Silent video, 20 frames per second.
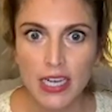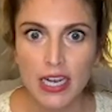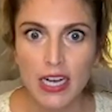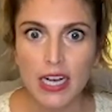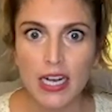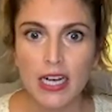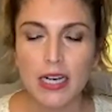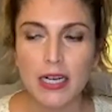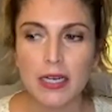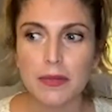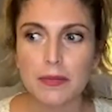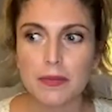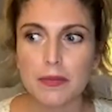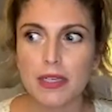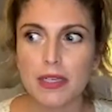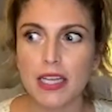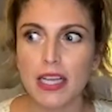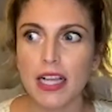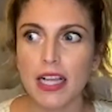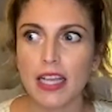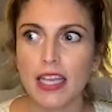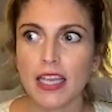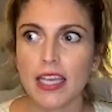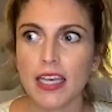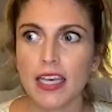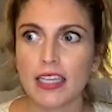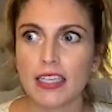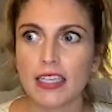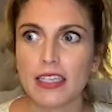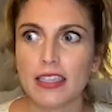um,
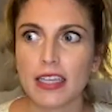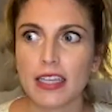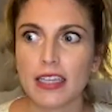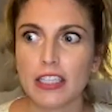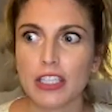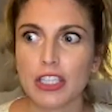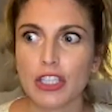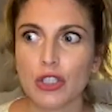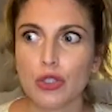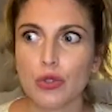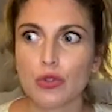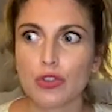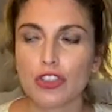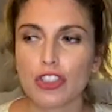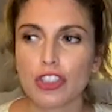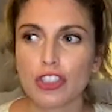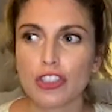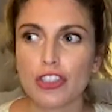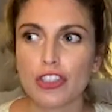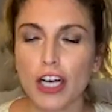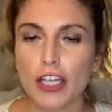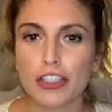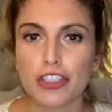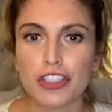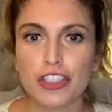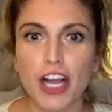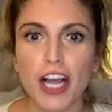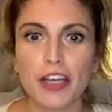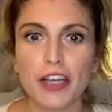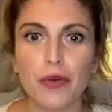and that you should not
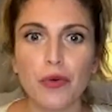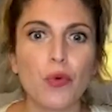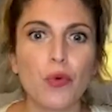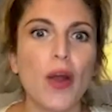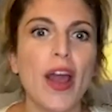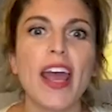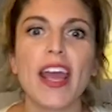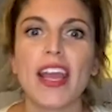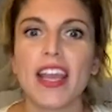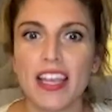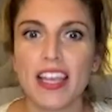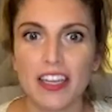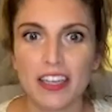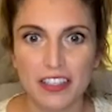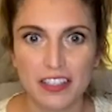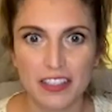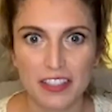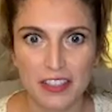shy away